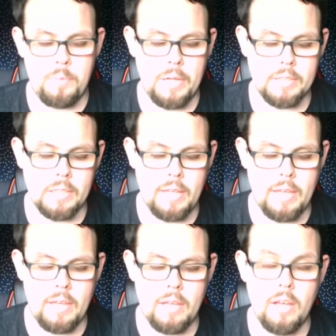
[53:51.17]

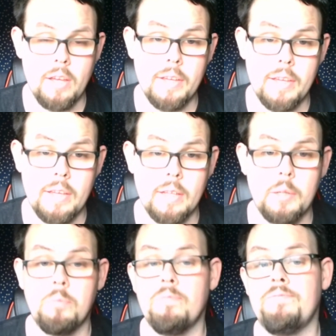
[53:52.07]
Basically,
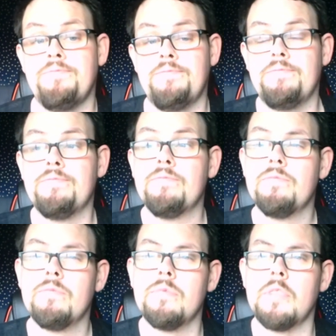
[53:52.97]
I
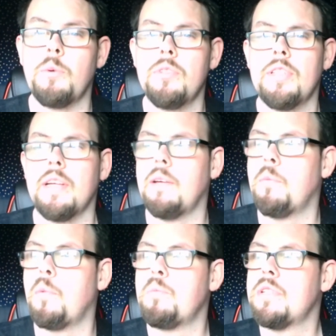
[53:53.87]
wouldn't say
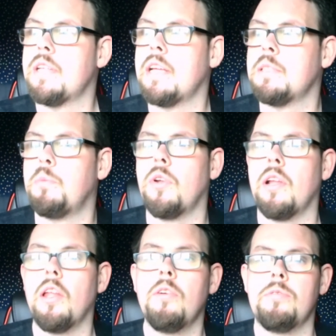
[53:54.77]
I'm obsessed, but
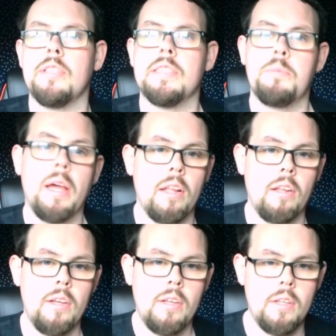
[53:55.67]
I love the
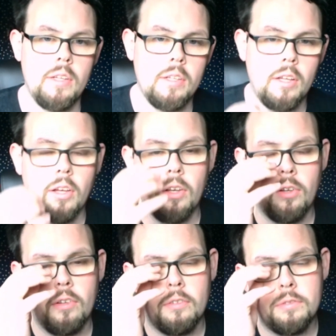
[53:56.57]
smell
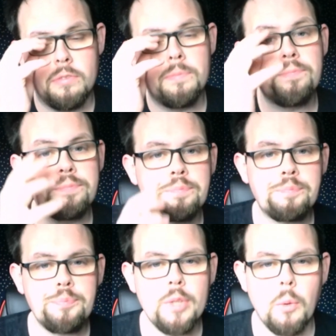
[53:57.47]
of
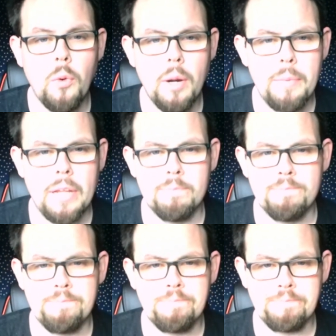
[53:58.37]
watermelon.
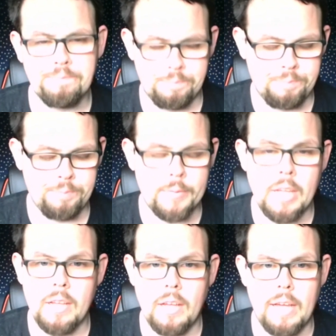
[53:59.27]

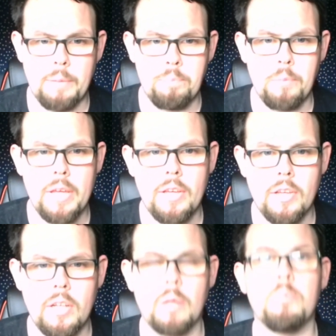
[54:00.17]
And my
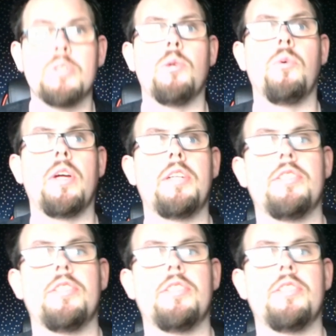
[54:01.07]
god, I'm so white.